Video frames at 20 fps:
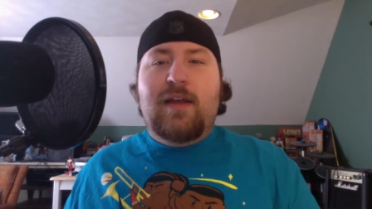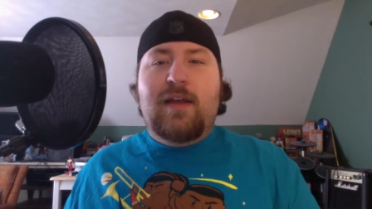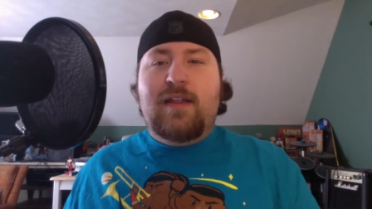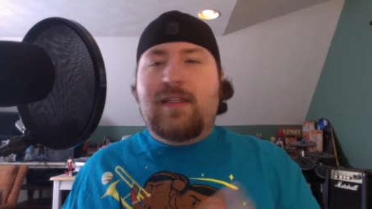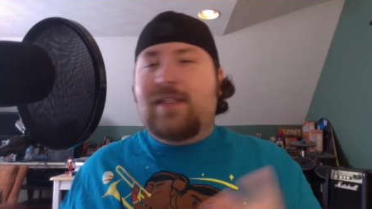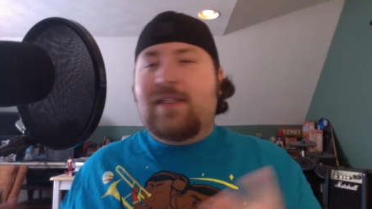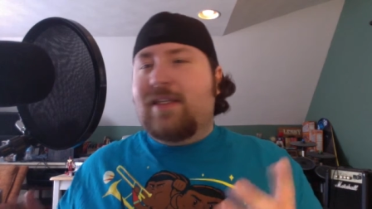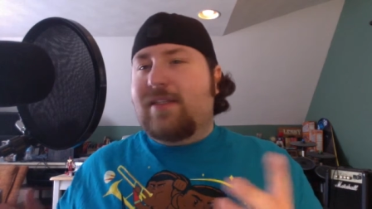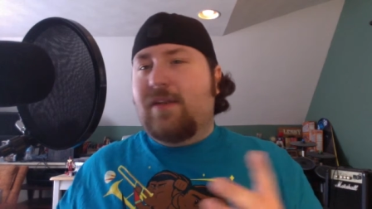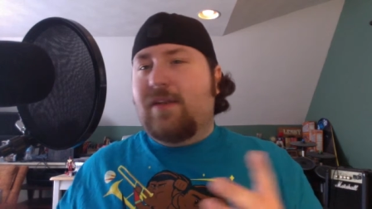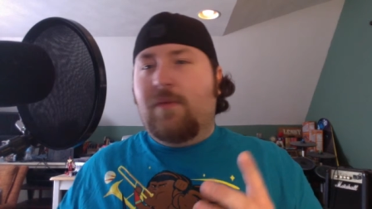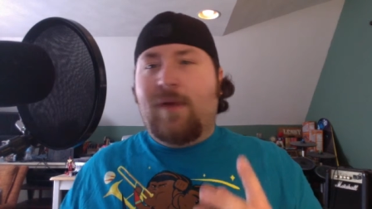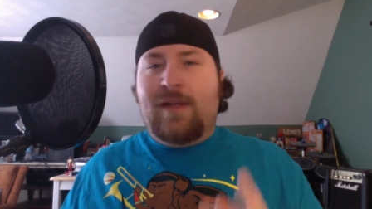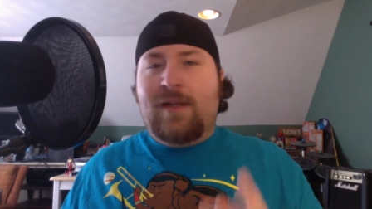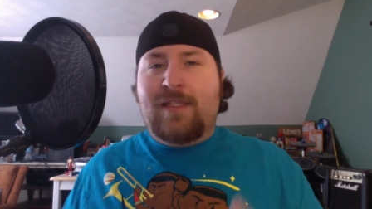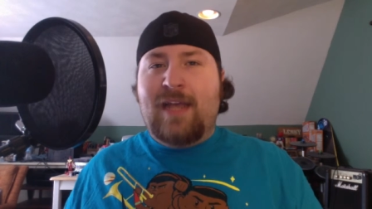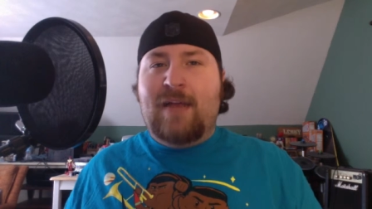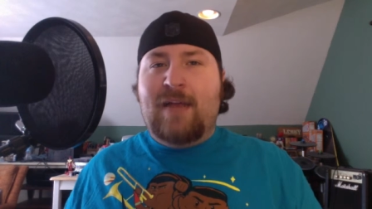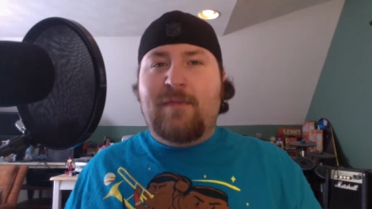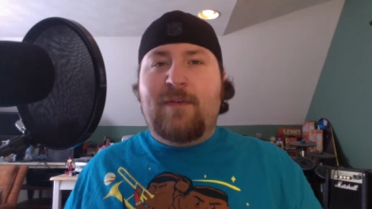This isn't the right
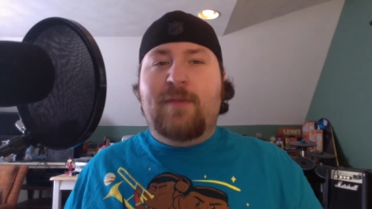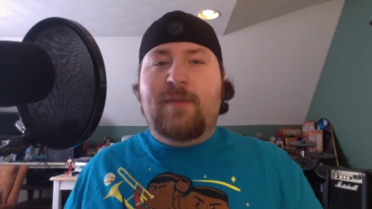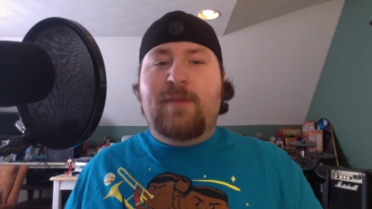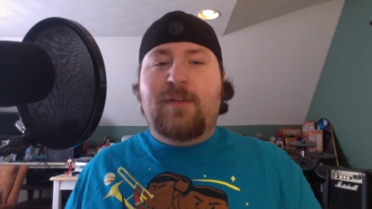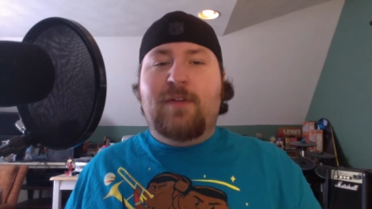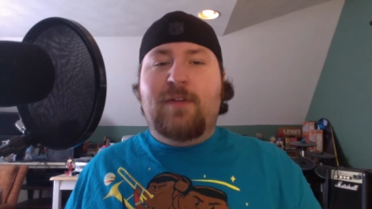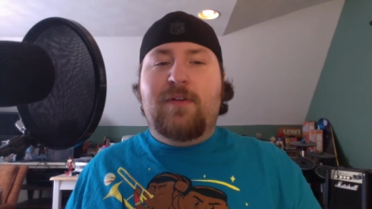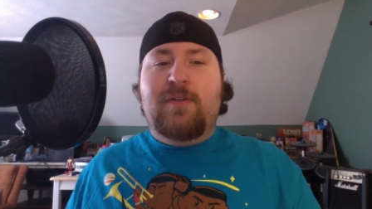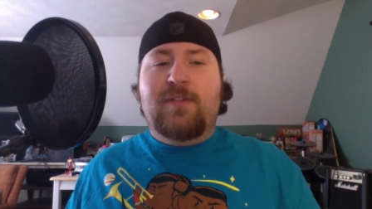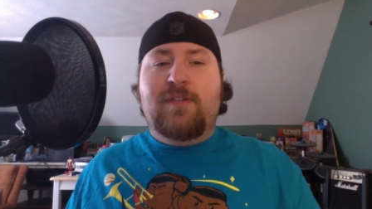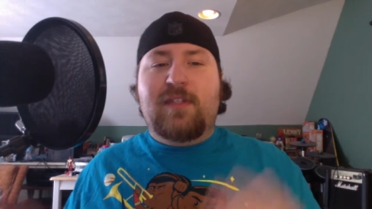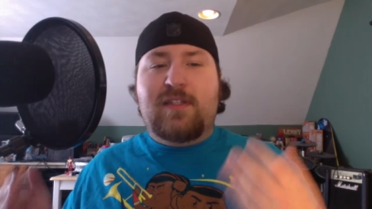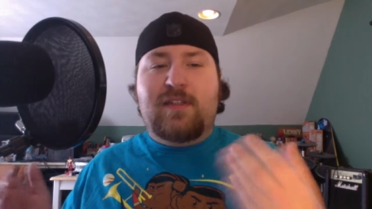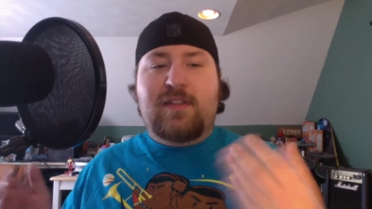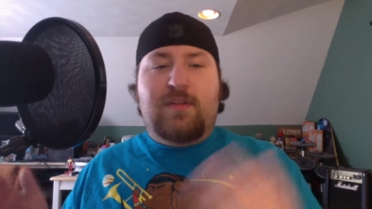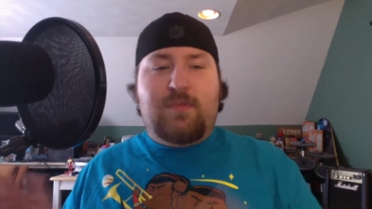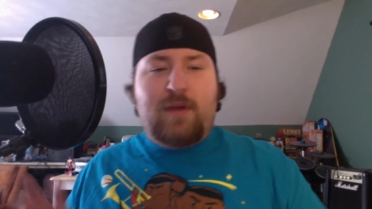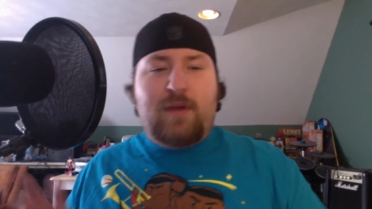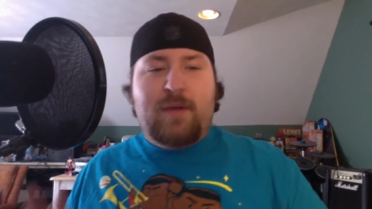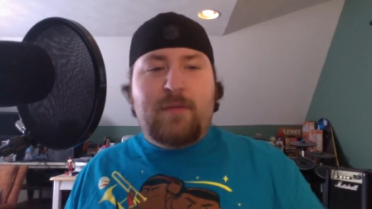time for him to lose. This
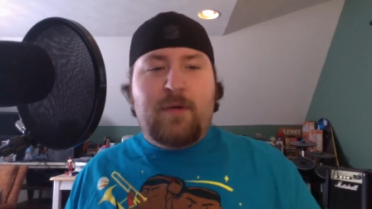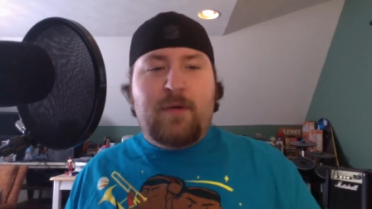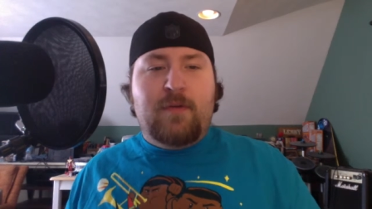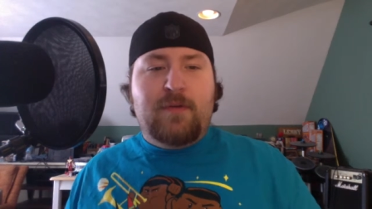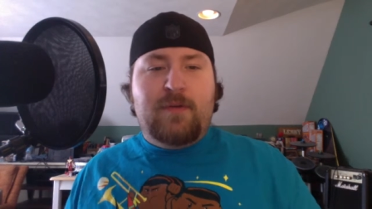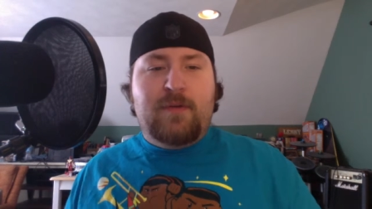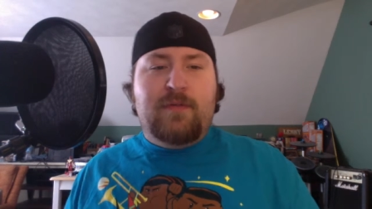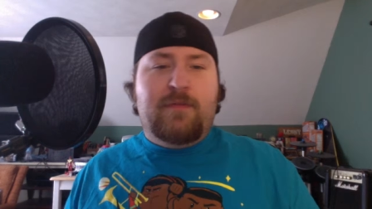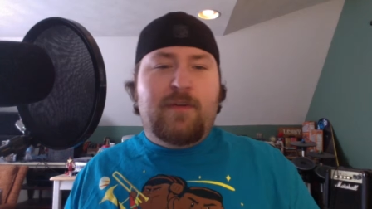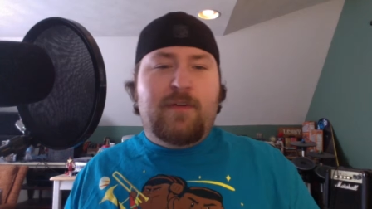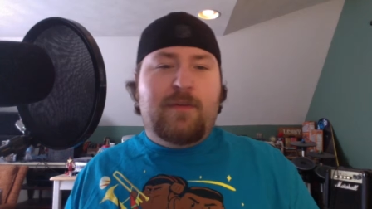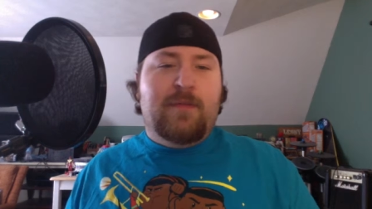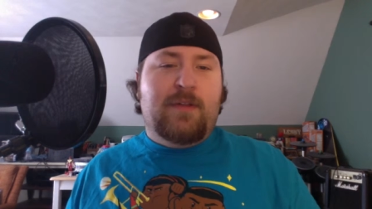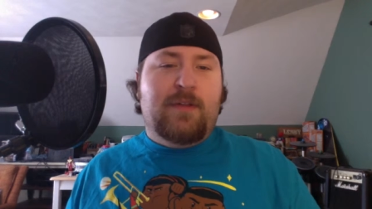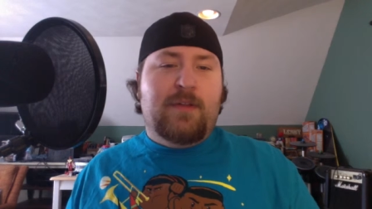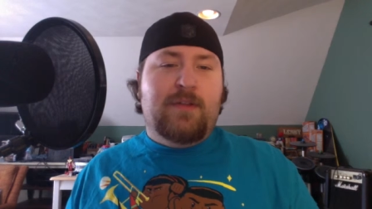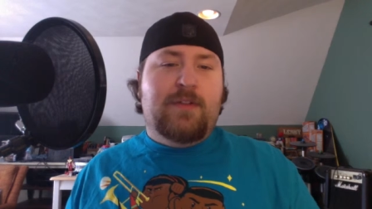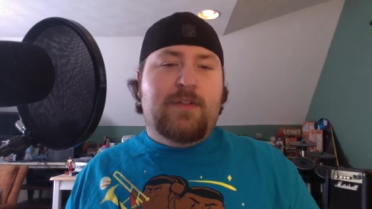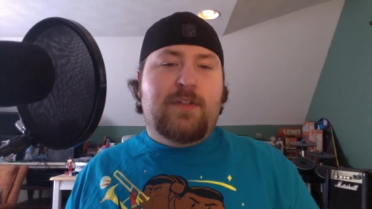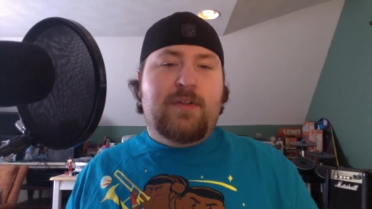isn't the right opponent for him to
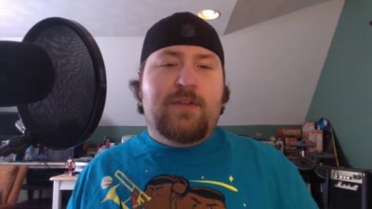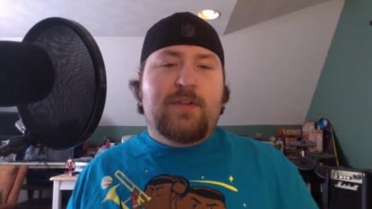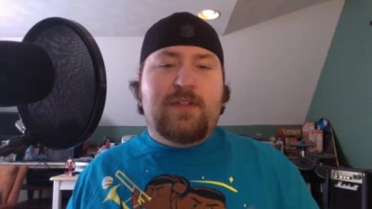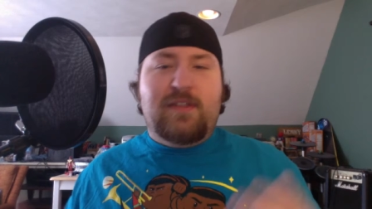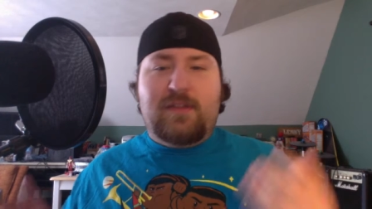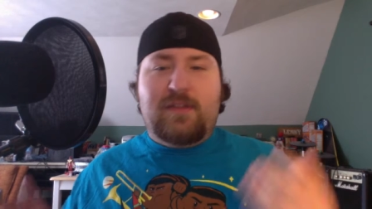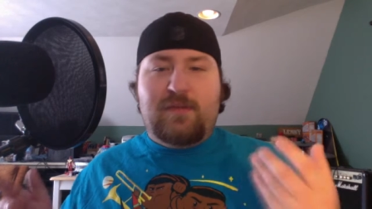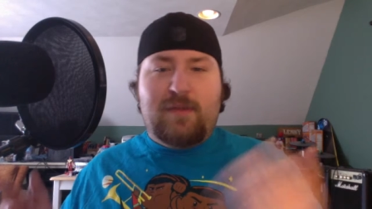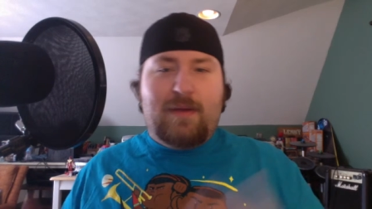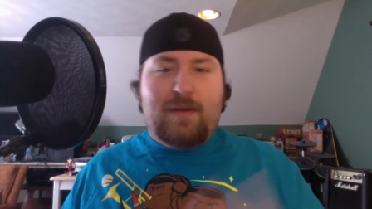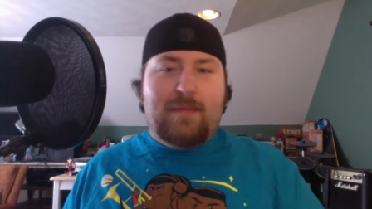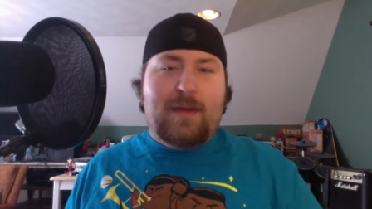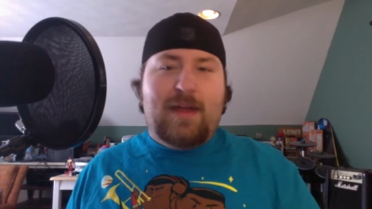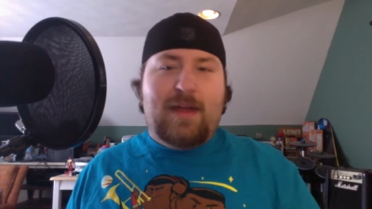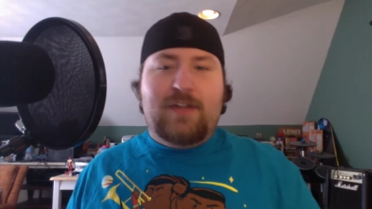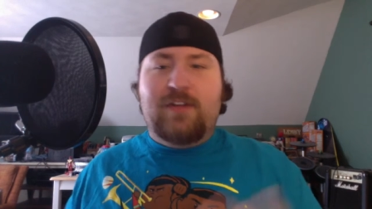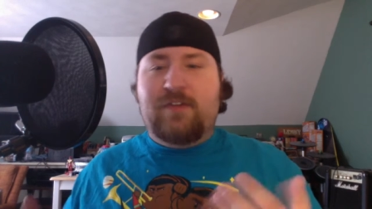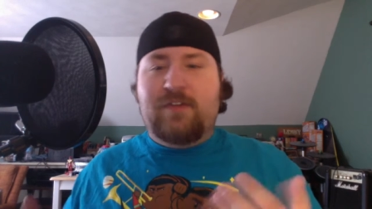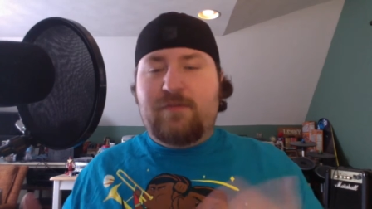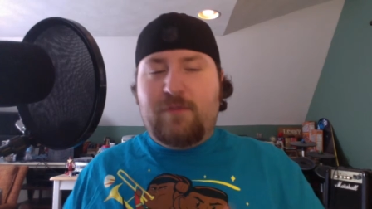lose to. This isn't the right
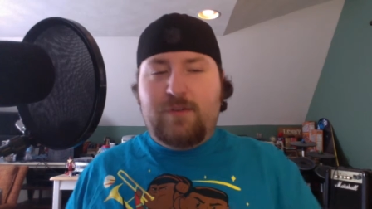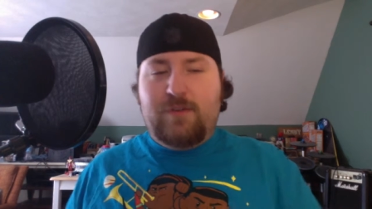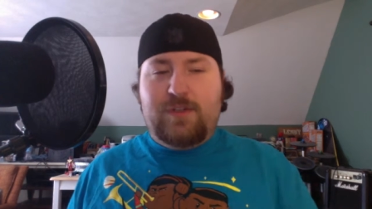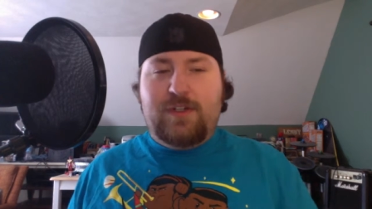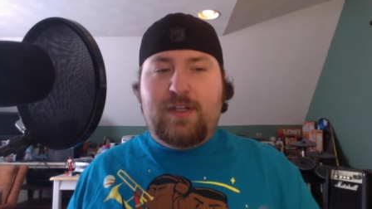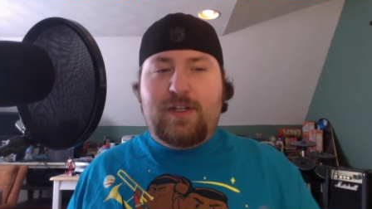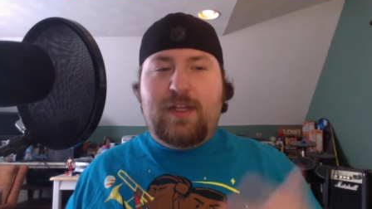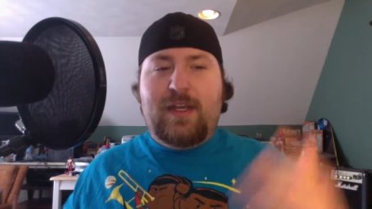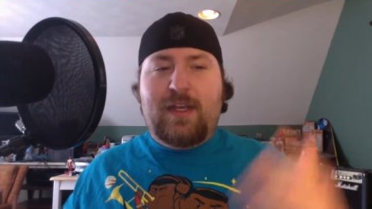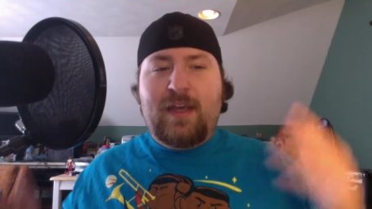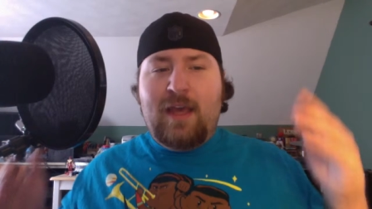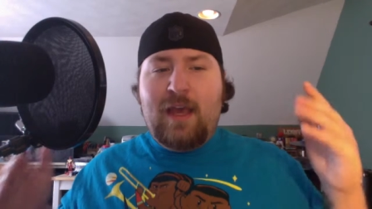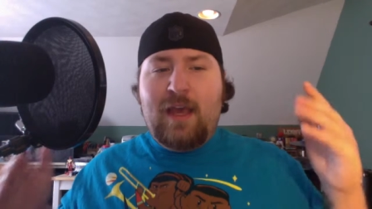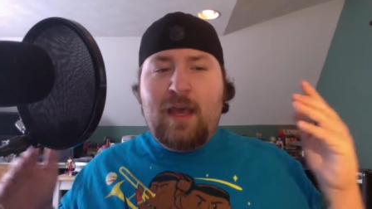match, unfortunately.